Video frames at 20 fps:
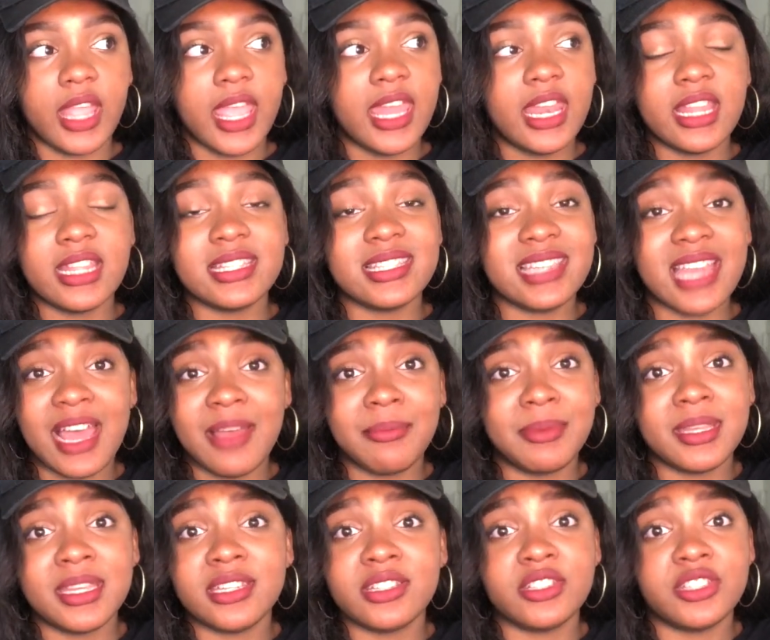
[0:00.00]
And it's not
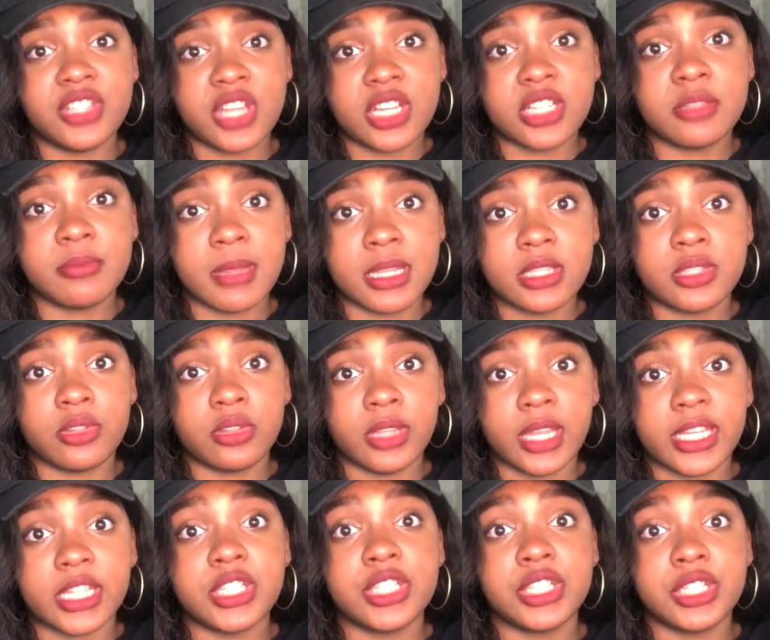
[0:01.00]
being judgmental.
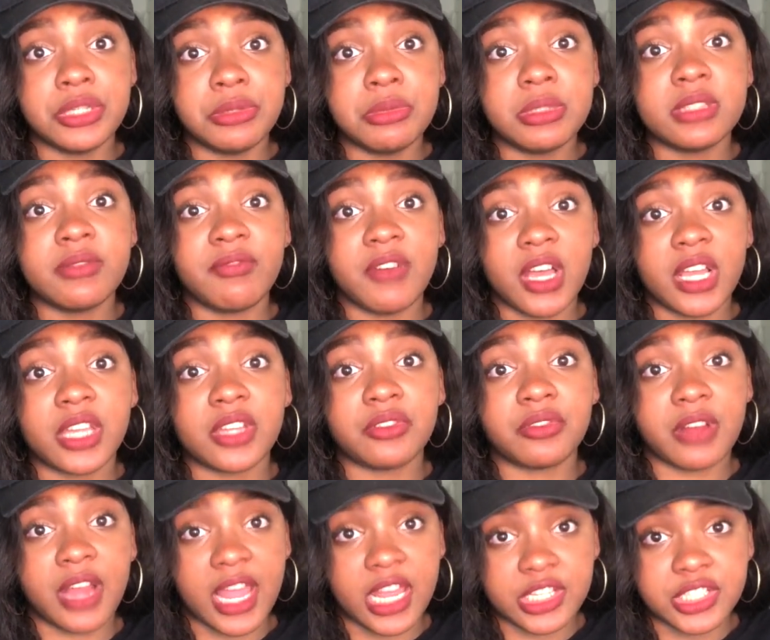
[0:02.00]
Like, she was
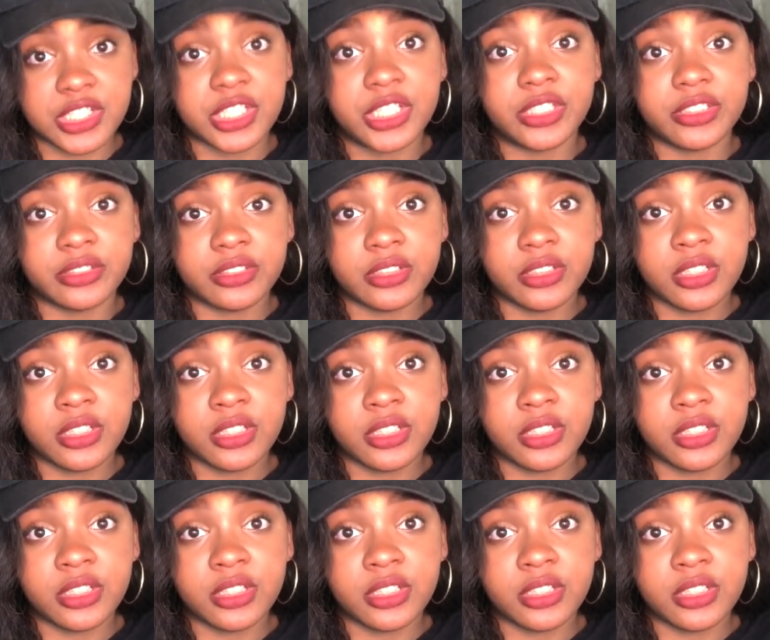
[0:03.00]
fucking ratchet.